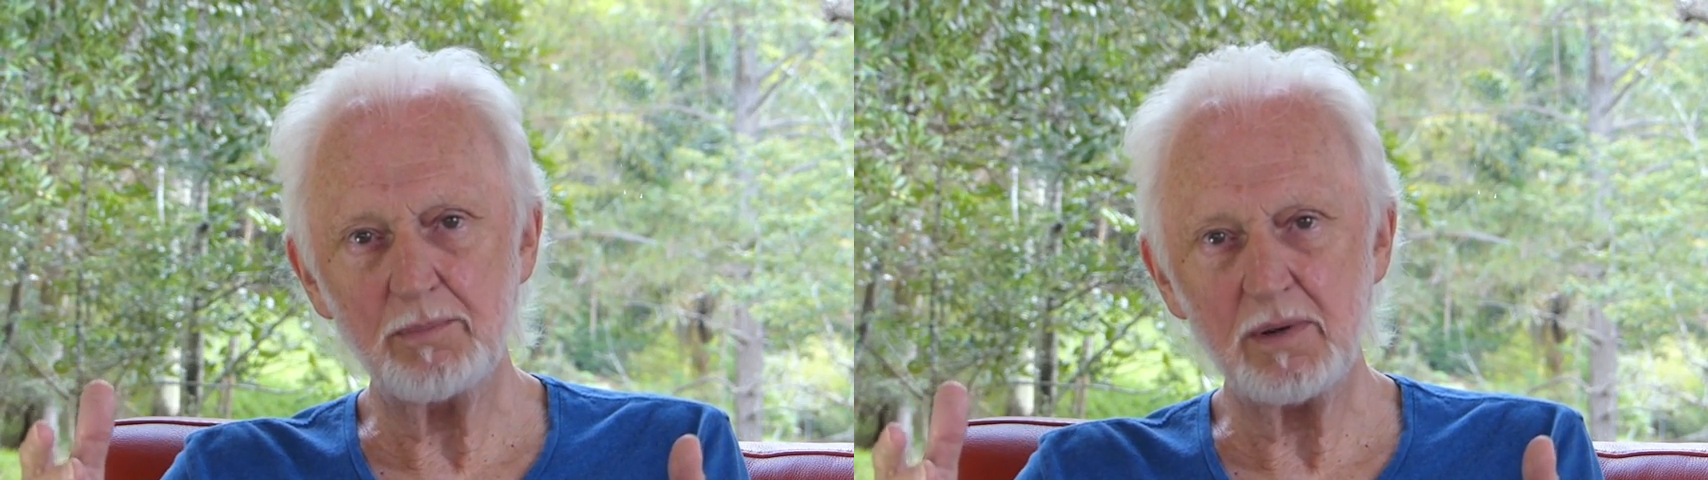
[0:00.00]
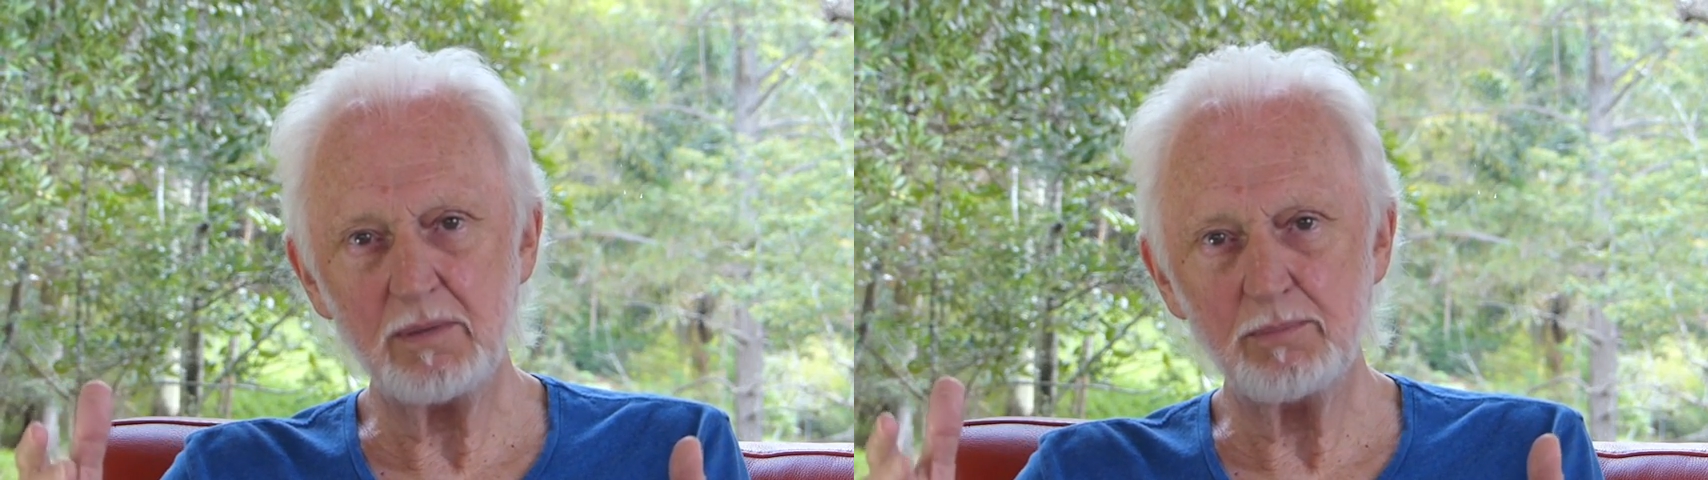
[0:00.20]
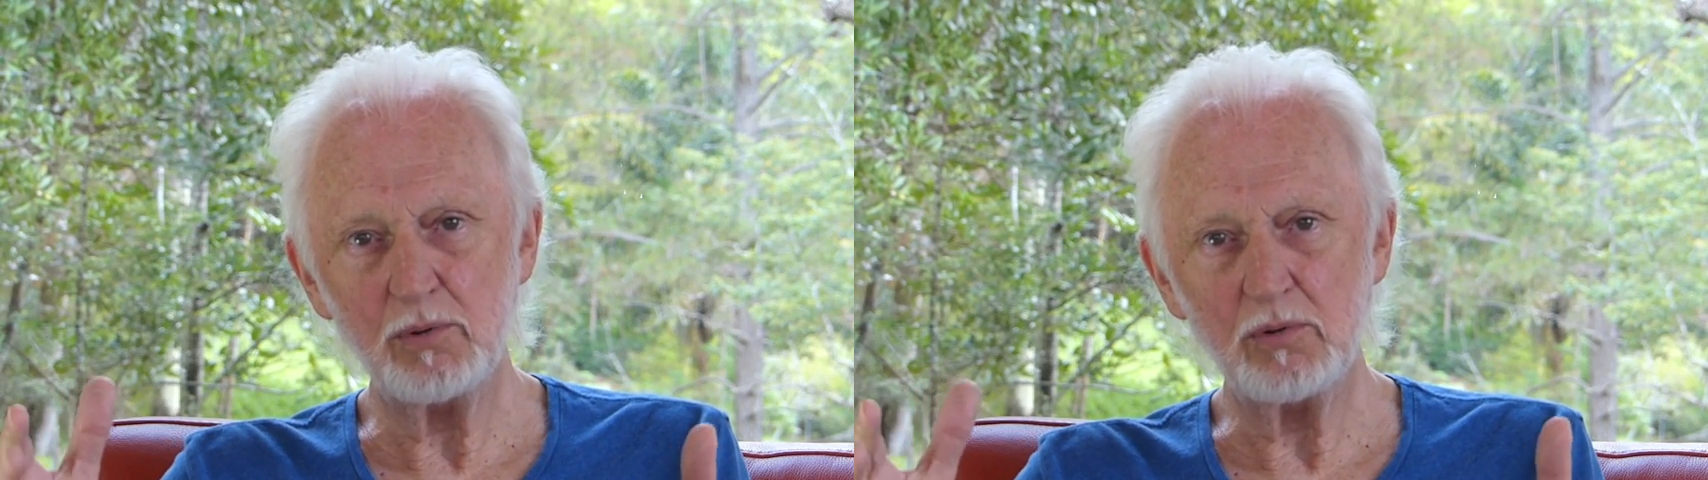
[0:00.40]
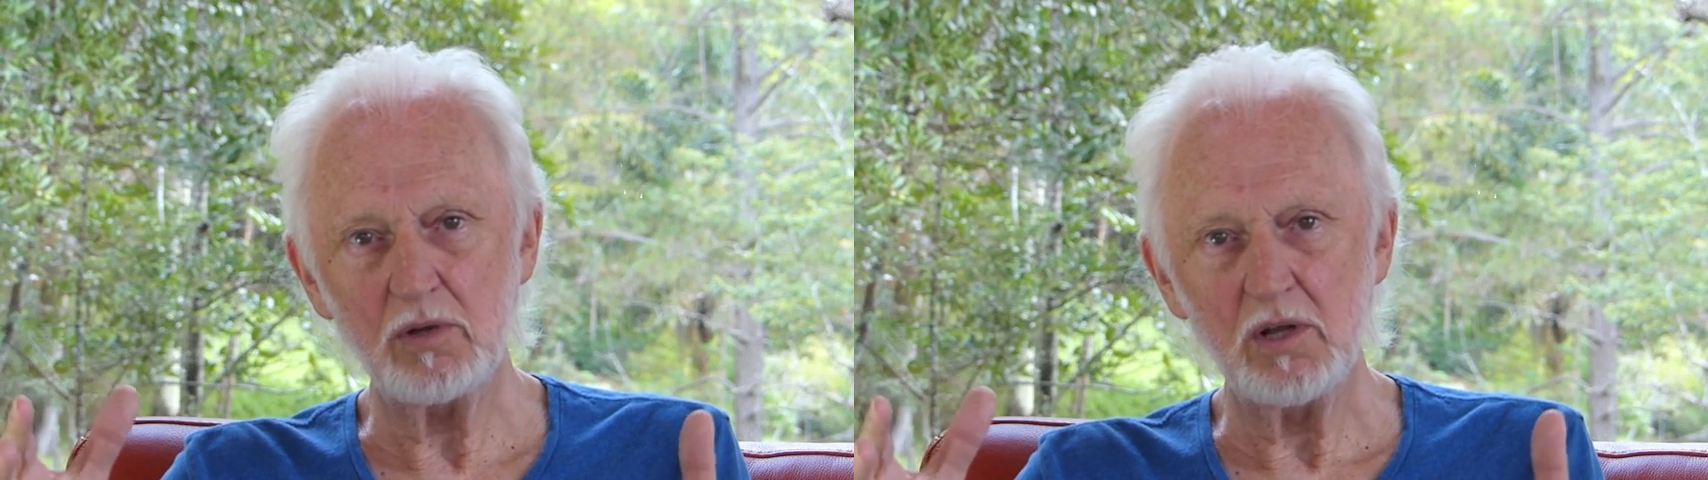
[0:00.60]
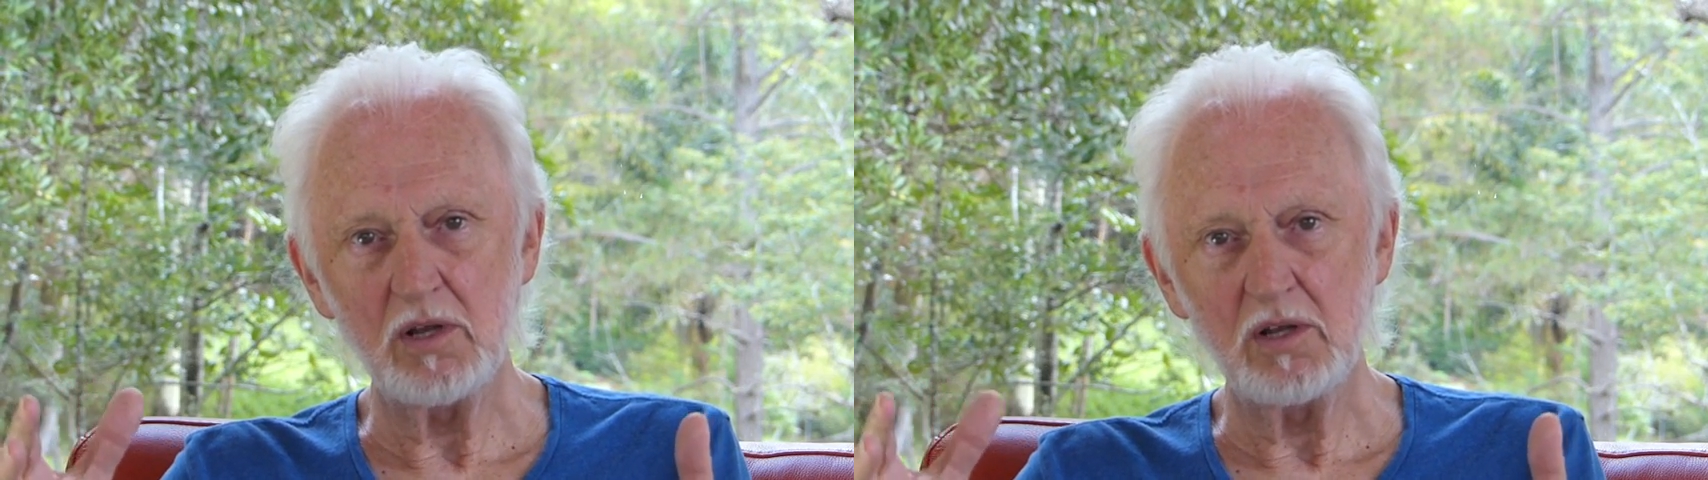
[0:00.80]
people
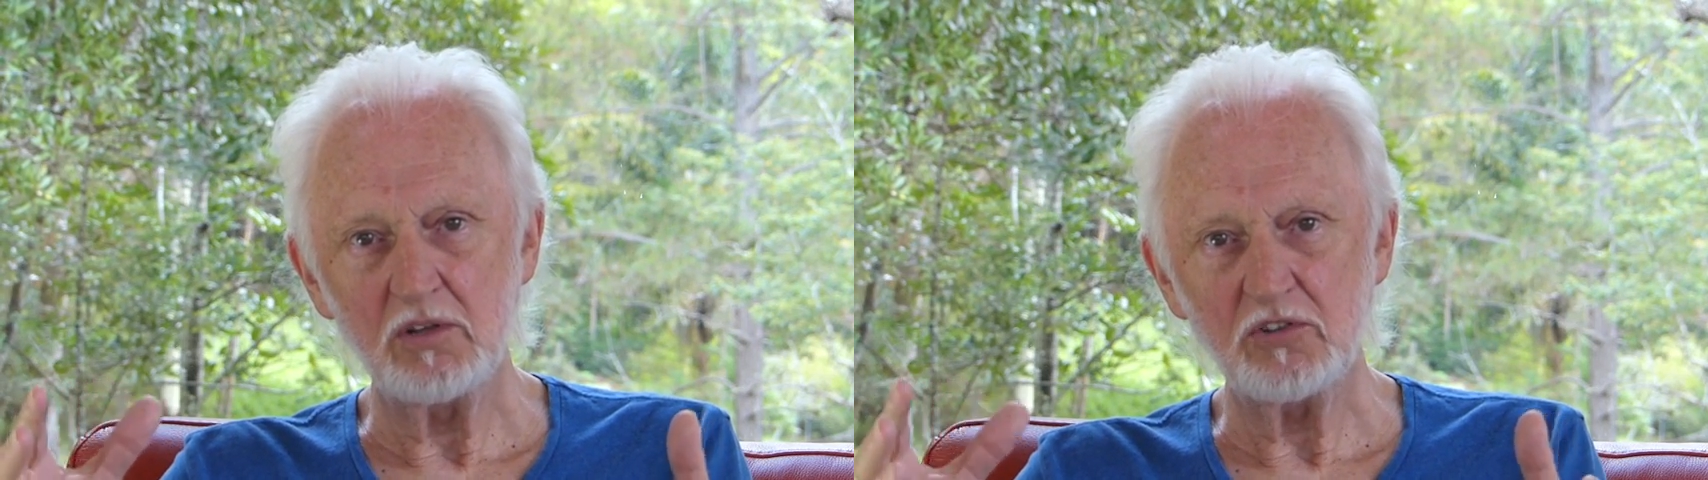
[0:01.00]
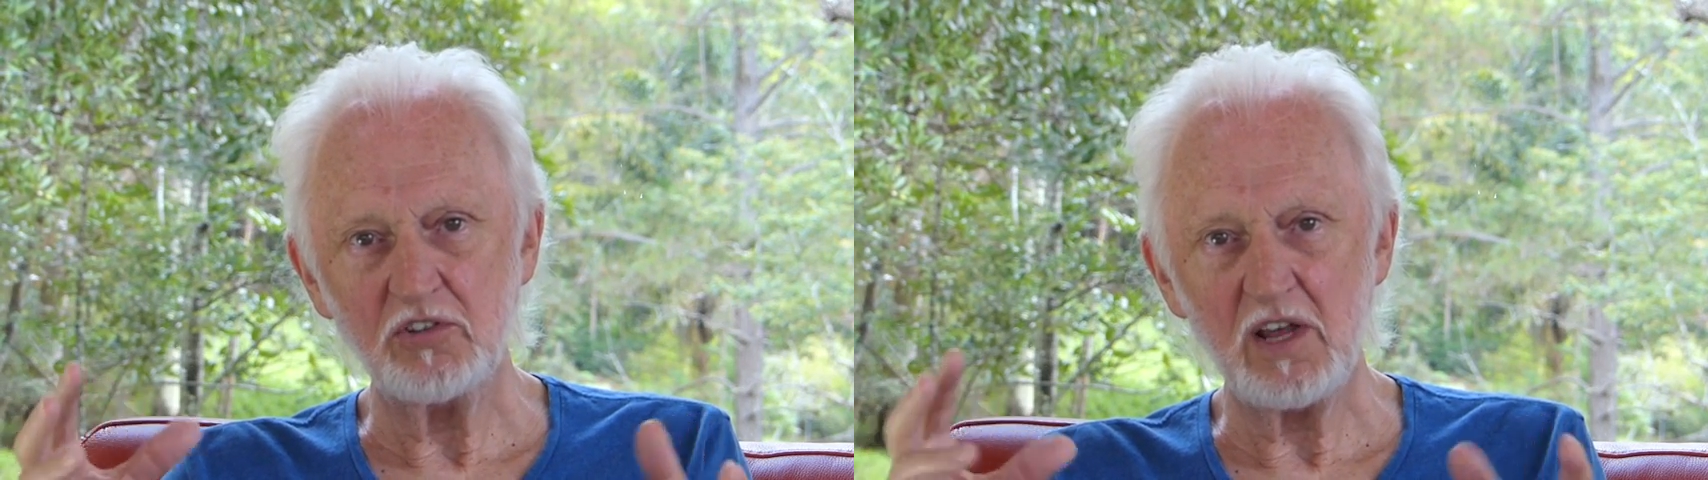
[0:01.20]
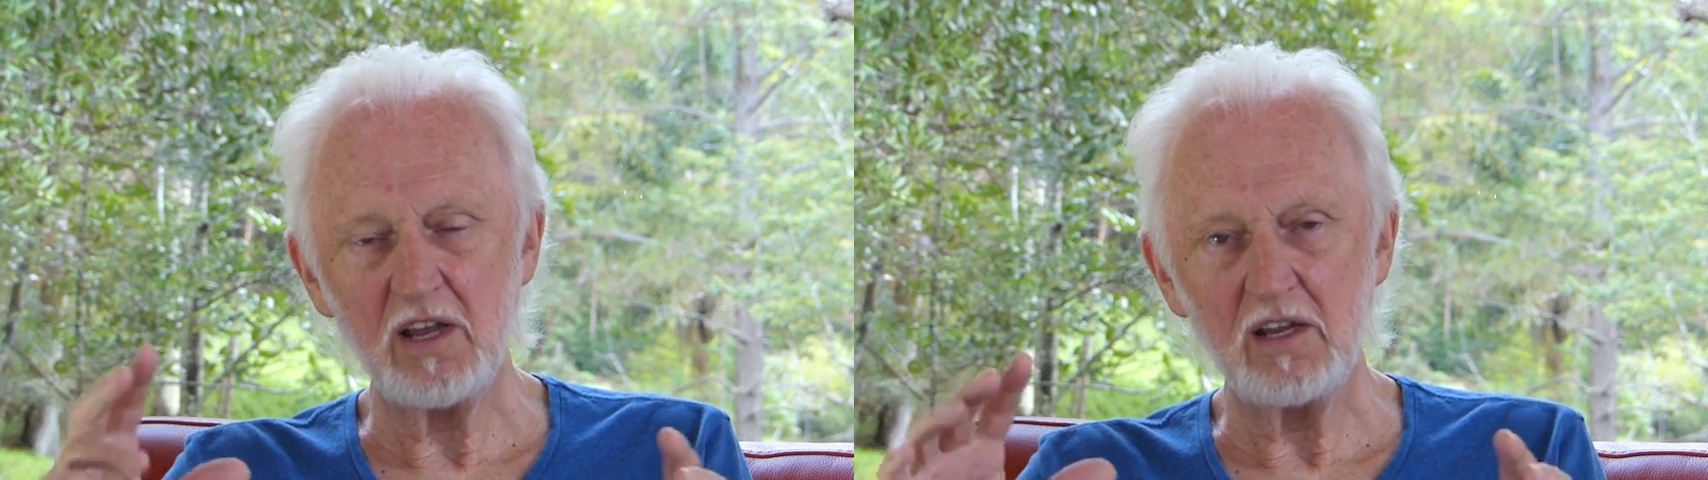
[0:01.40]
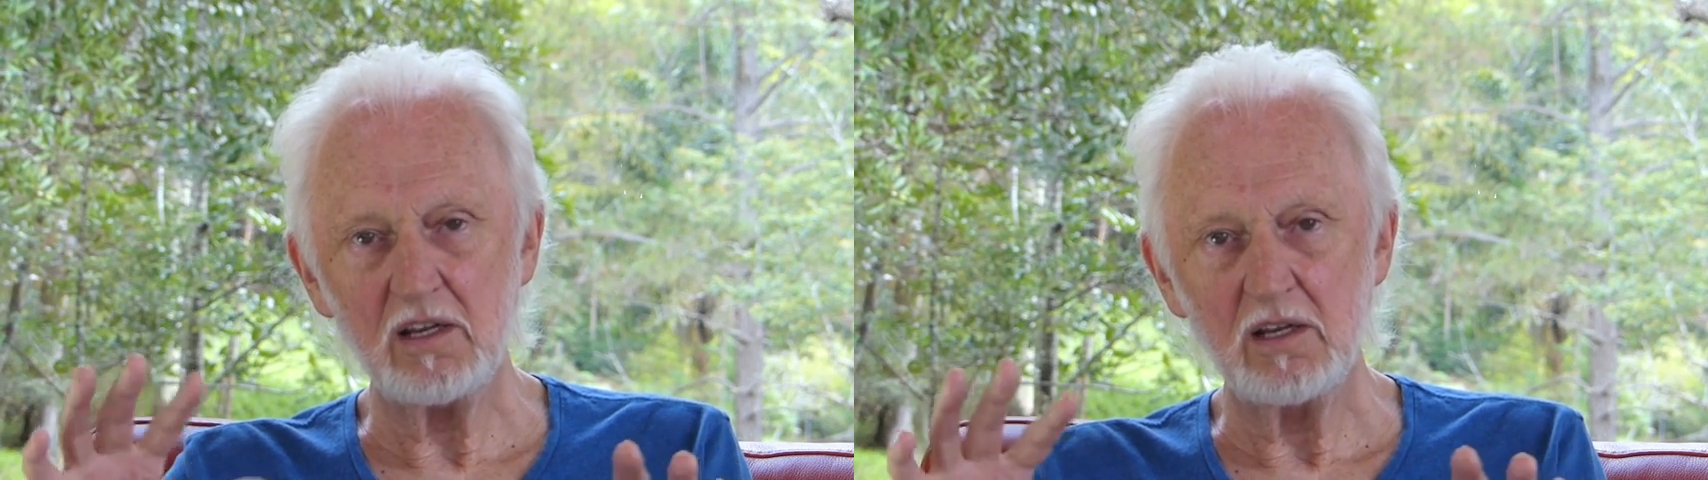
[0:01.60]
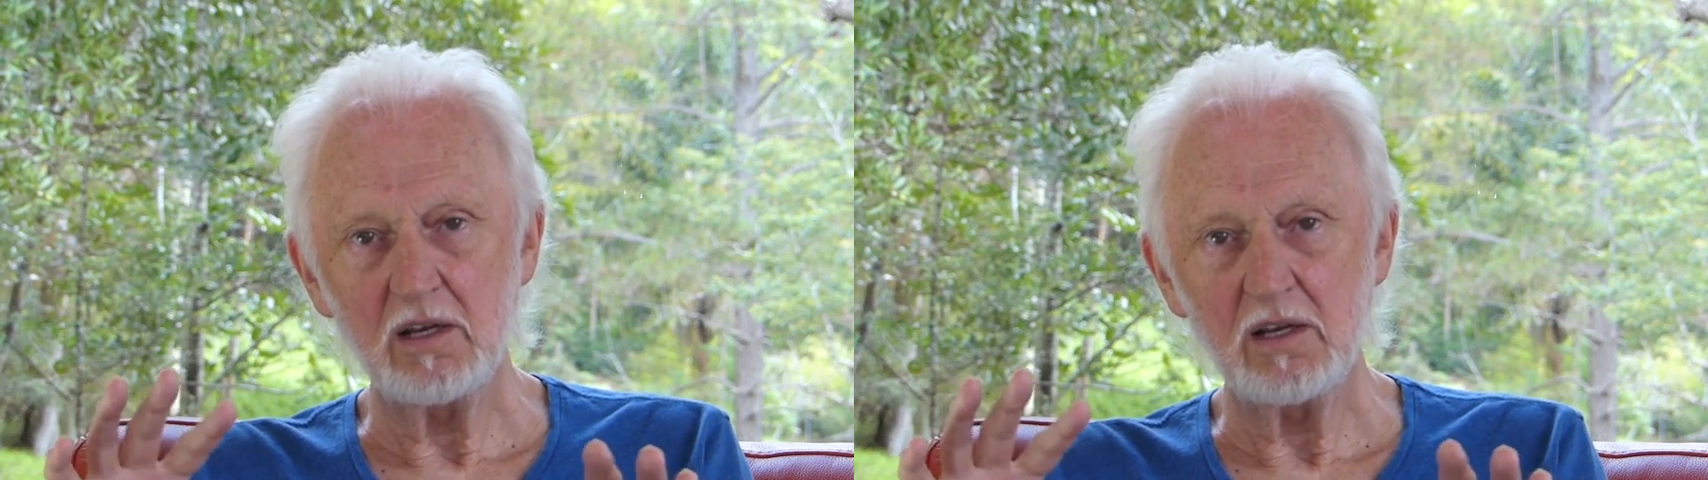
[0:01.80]
say,